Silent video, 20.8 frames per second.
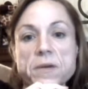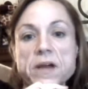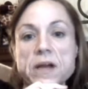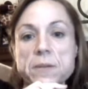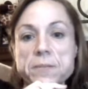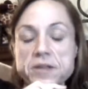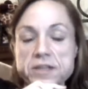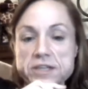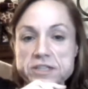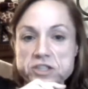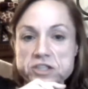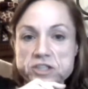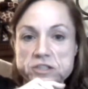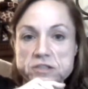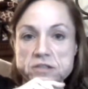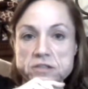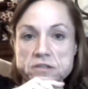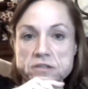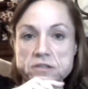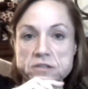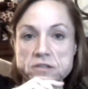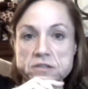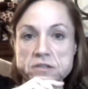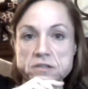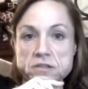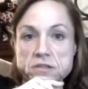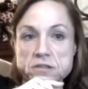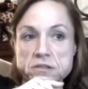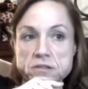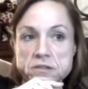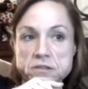population,
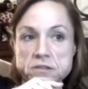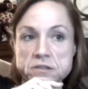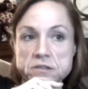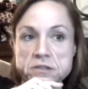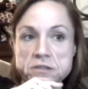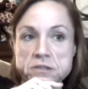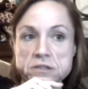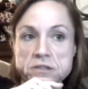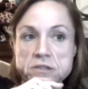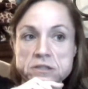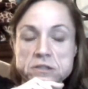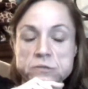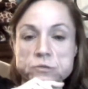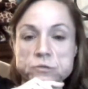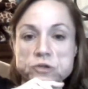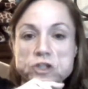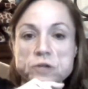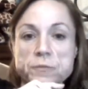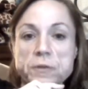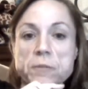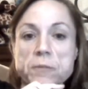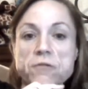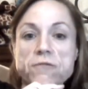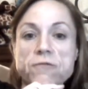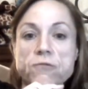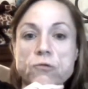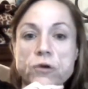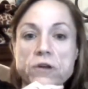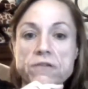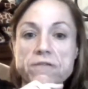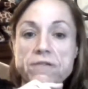which are people
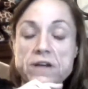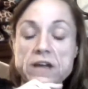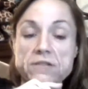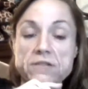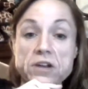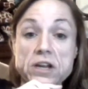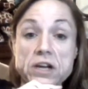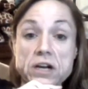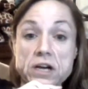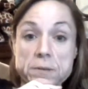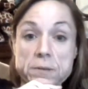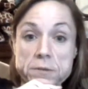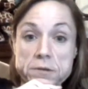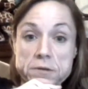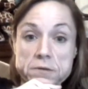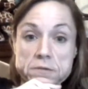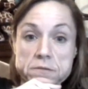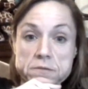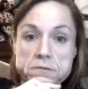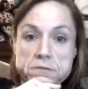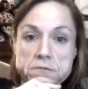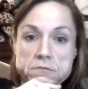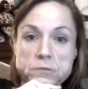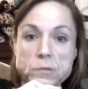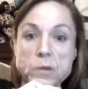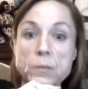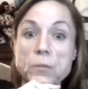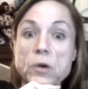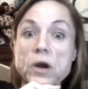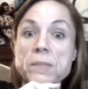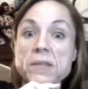45 and up.
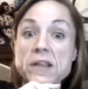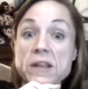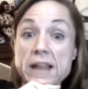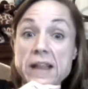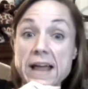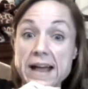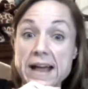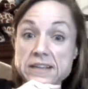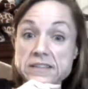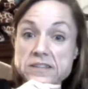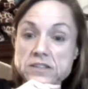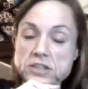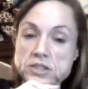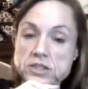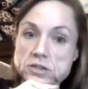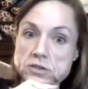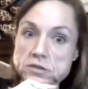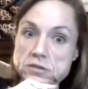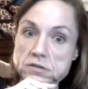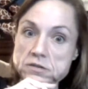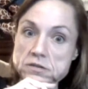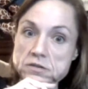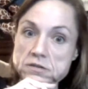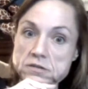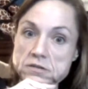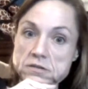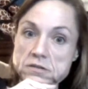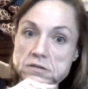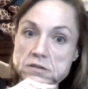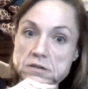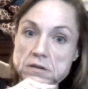Remember, I'm the last year
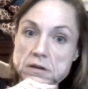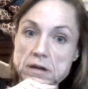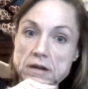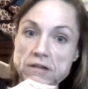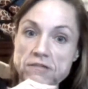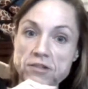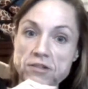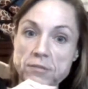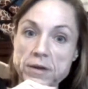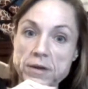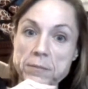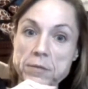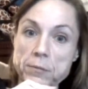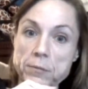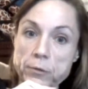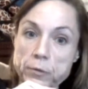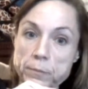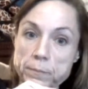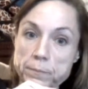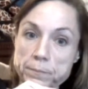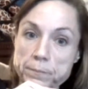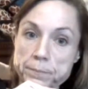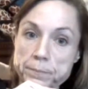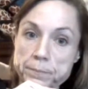of the baby boom.